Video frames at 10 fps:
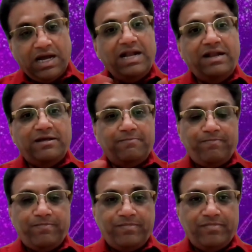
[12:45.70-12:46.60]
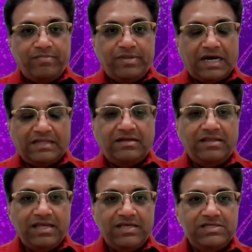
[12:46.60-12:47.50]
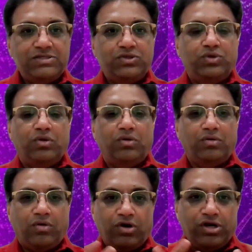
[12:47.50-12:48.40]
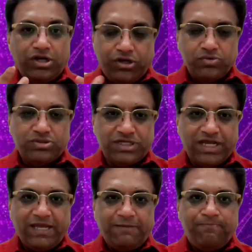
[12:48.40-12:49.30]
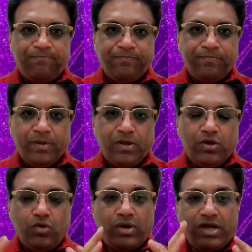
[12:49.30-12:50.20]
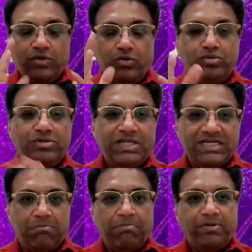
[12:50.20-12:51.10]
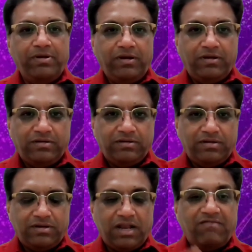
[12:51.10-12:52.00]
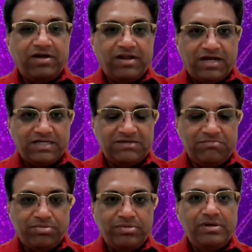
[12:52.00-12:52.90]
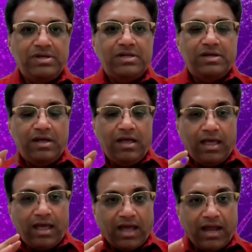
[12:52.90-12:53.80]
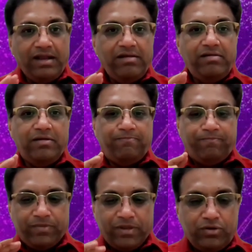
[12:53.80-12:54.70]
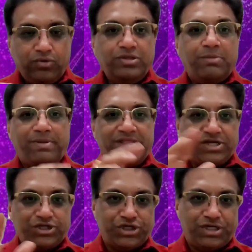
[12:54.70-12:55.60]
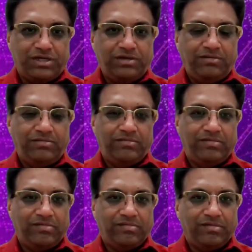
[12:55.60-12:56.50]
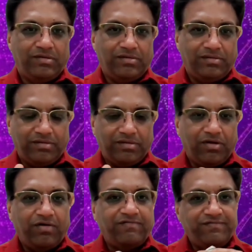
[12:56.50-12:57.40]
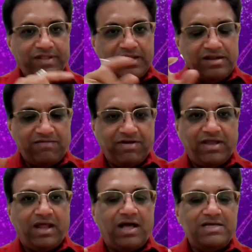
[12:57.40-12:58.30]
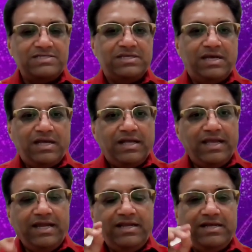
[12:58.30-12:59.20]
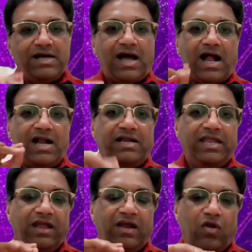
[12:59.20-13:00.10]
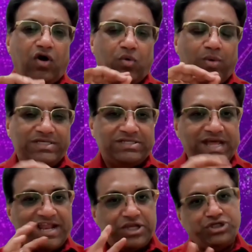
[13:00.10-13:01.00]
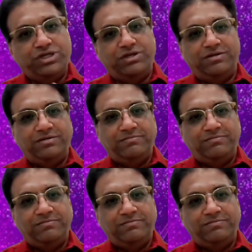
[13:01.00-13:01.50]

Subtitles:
And the other thing is, on a Tuesday, you can go to the temple, Navagraha temple, and do the pradakshina of the Navagrahas in an anti-clockwise direction.